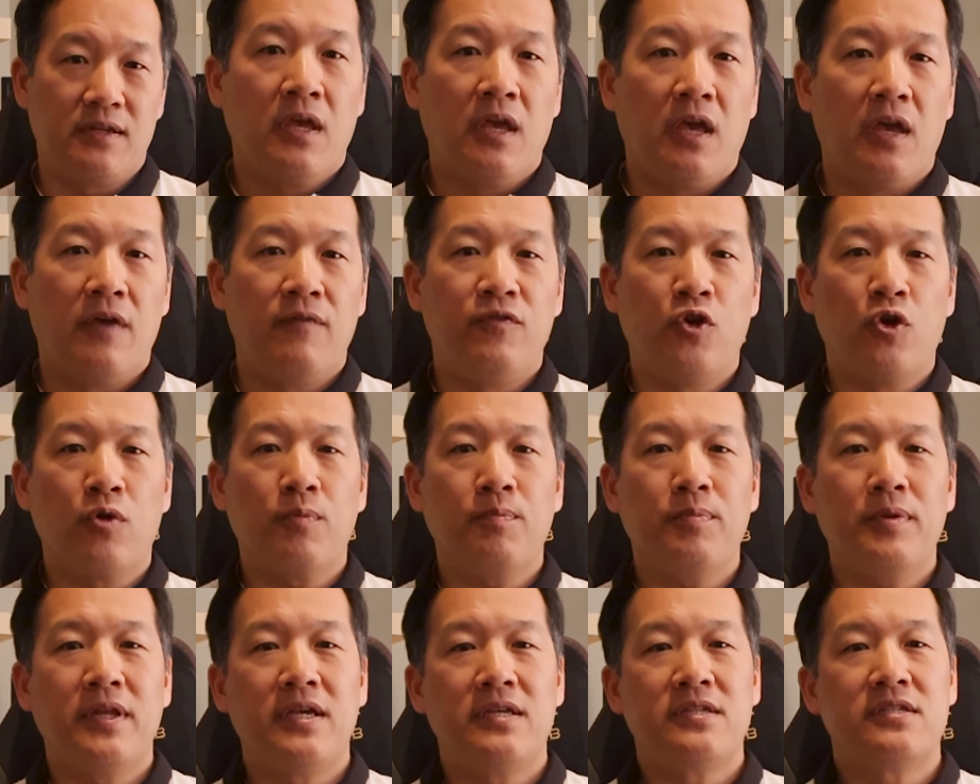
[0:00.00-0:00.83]
If your
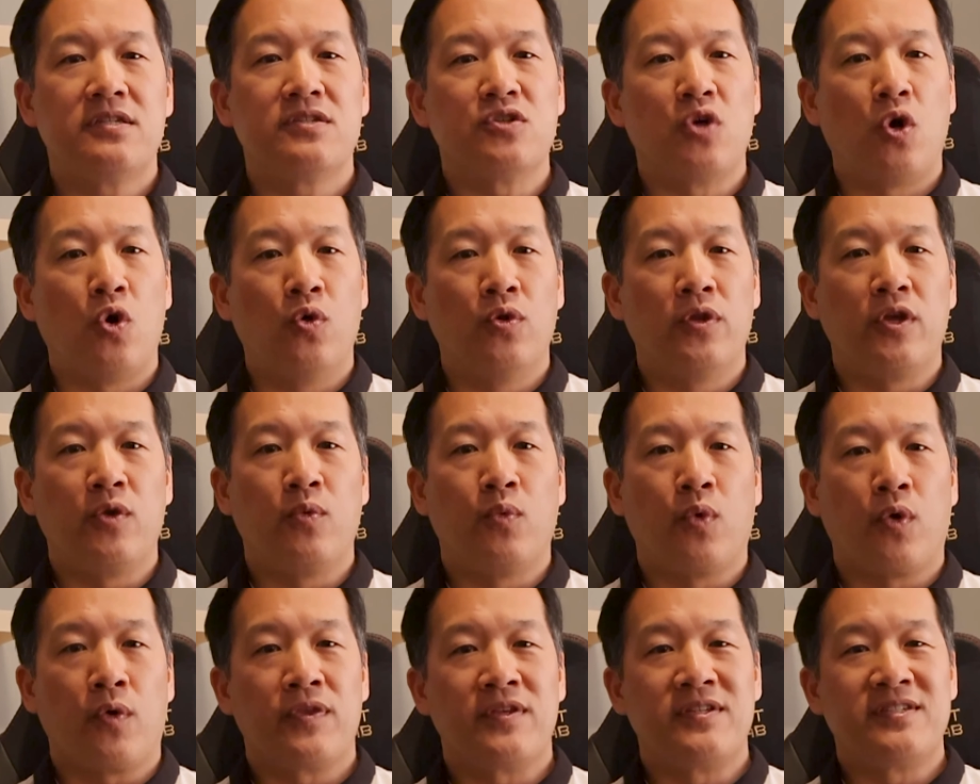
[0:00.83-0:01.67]
place is only
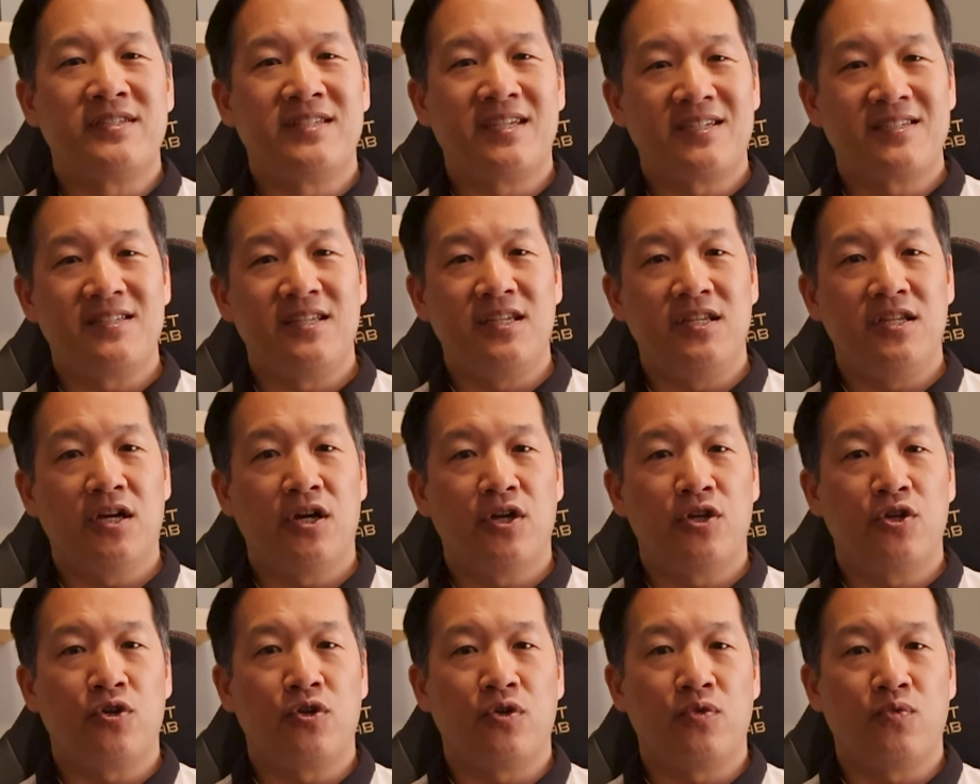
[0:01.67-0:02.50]
worth
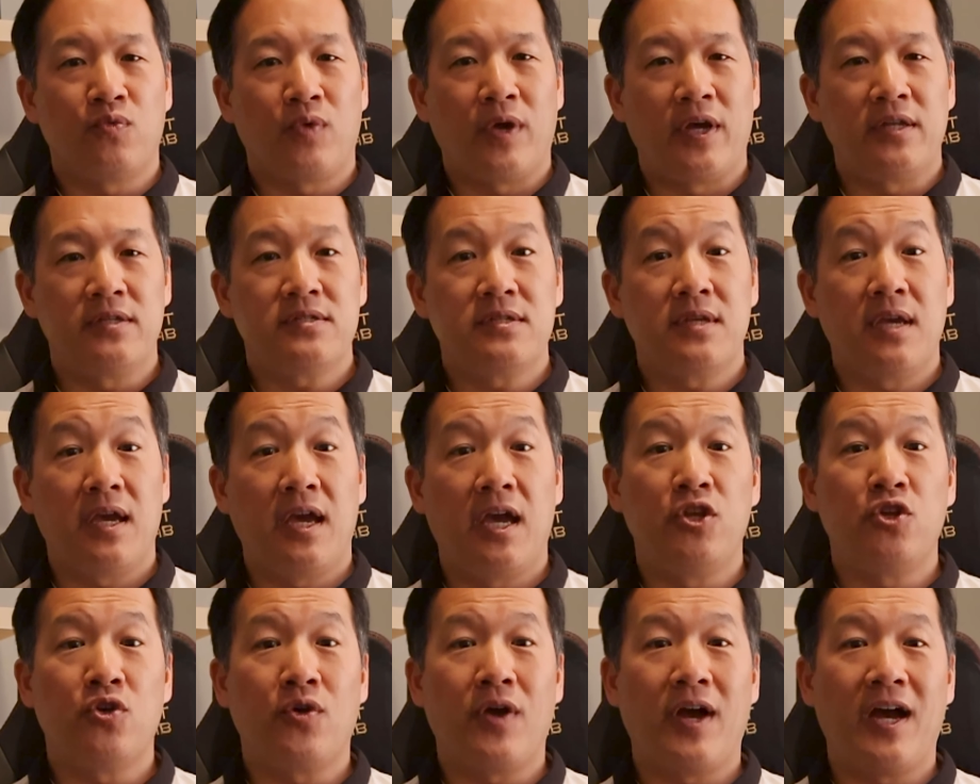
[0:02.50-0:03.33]
$1,600 in rent and
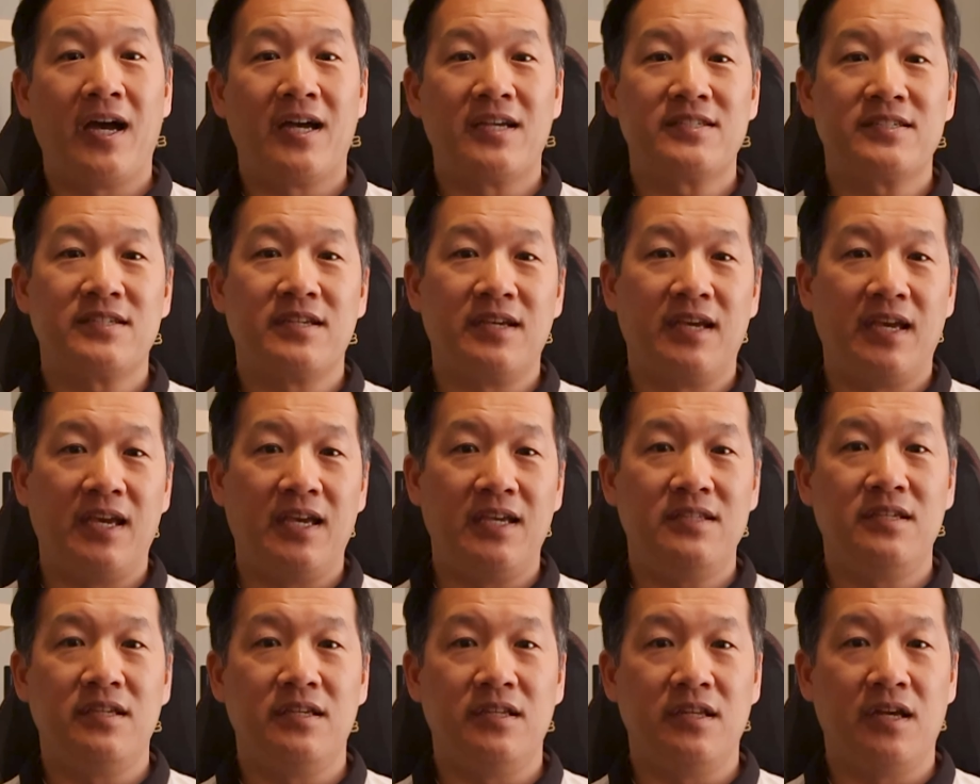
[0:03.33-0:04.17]
you're asking
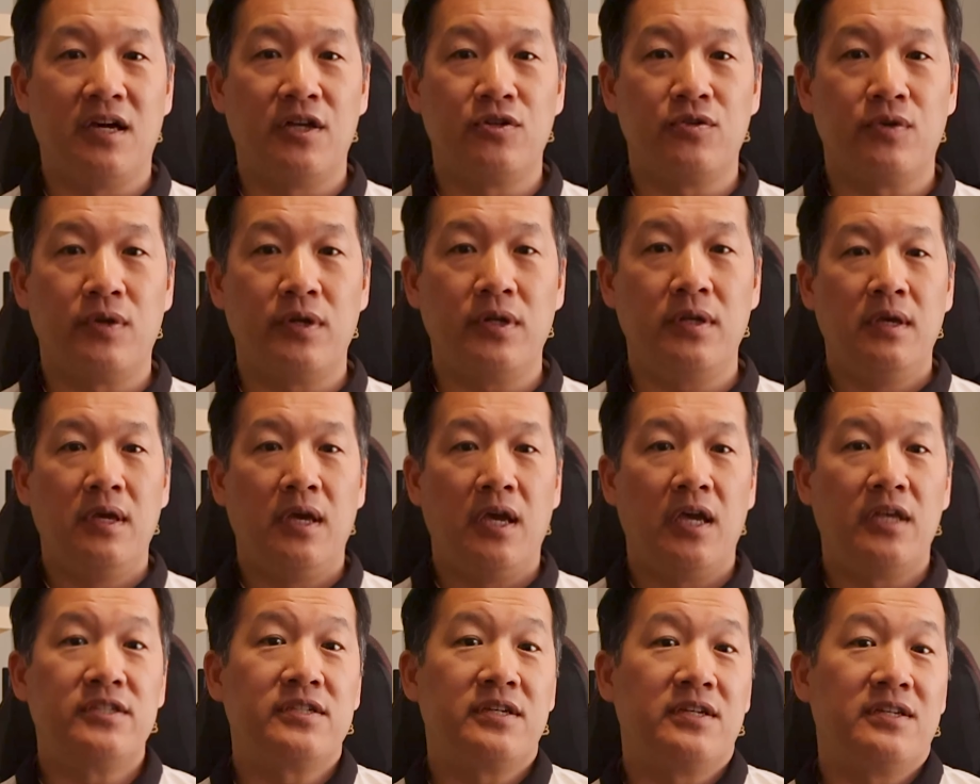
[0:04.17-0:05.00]
$1,800,
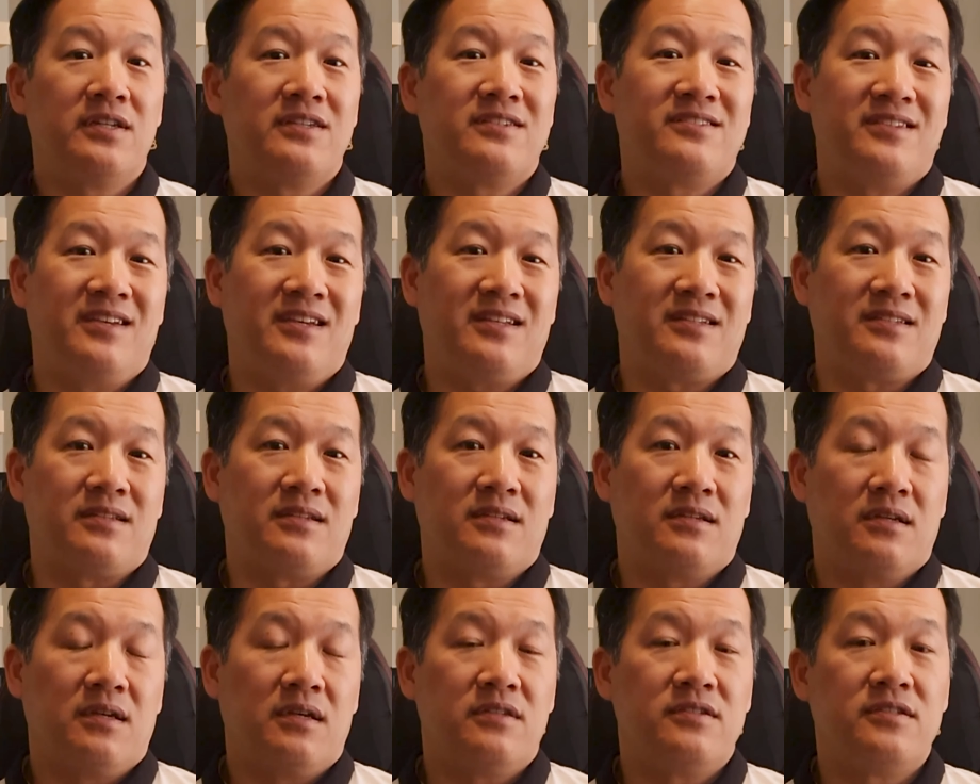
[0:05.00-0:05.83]
it's going to sit.
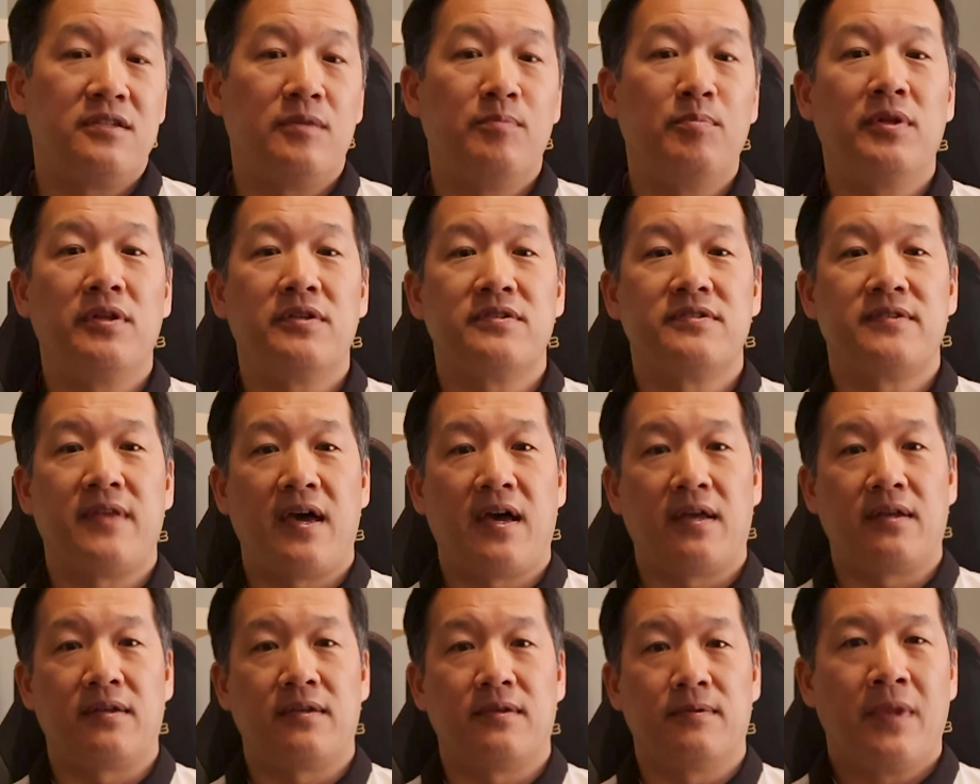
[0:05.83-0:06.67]
Simple as
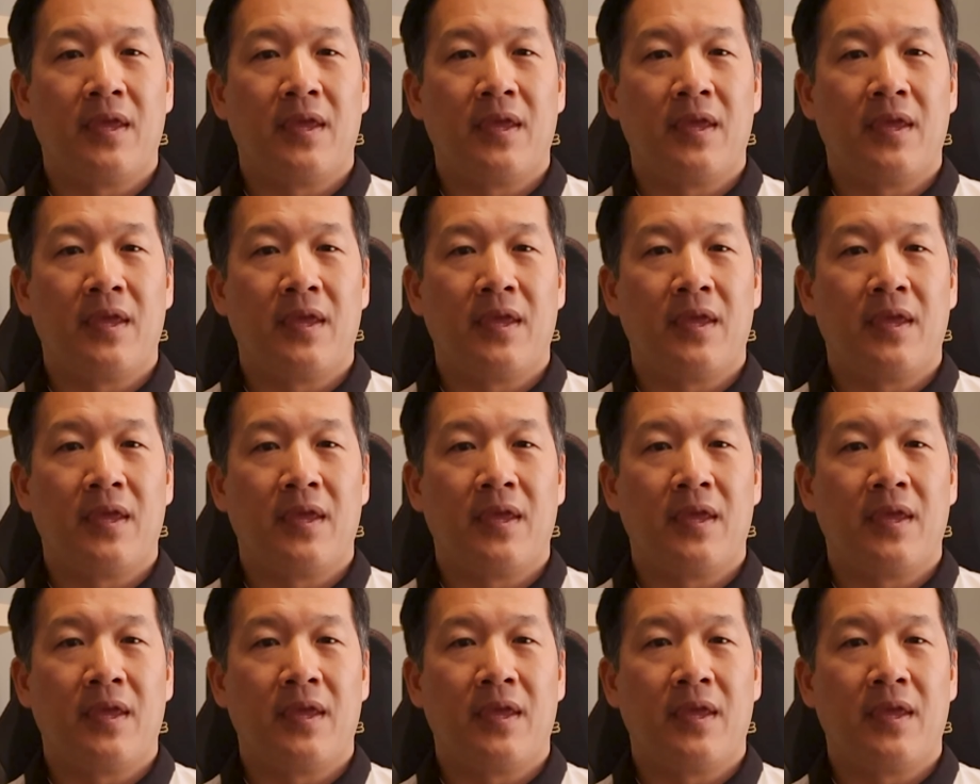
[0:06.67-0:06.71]
that.